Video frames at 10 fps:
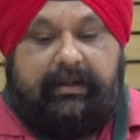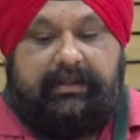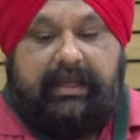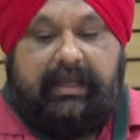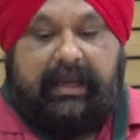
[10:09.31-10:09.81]

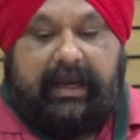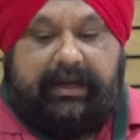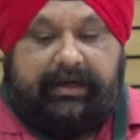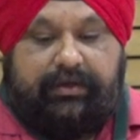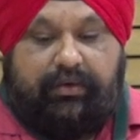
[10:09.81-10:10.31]
The
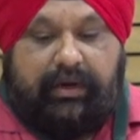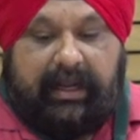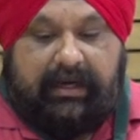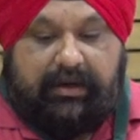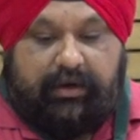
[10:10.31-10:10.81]
arachidone
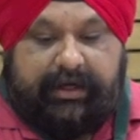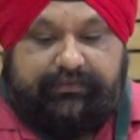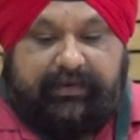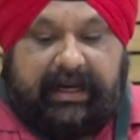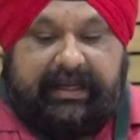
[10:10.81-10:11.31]

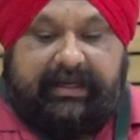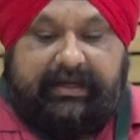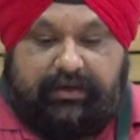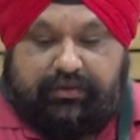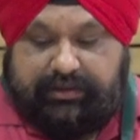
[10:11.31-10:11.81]
alkaloids were higher
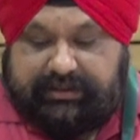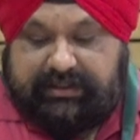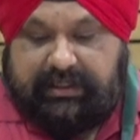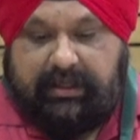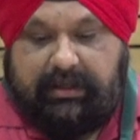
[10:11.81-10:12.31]
in
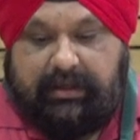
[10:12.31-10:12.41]
Guruchi.